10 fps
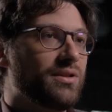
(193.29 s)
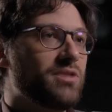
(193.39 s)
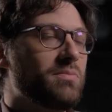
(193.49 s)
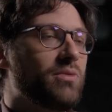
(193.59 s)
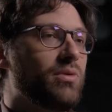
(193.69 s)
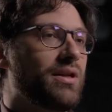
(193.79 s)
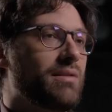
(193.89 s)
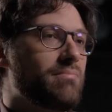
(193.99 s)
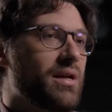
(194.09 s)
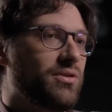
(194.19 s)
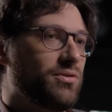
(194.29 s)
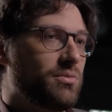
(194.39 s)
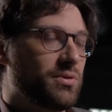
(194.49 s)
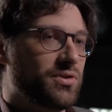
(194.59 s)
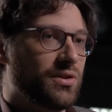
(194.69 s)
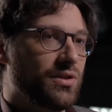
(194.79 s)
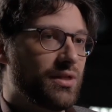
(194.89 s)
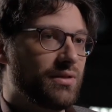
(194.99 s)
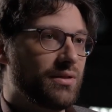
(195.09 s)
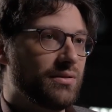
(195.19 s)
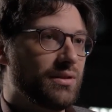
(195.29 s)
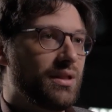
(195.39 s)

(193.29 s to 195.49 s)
the speed will come back to the preset level.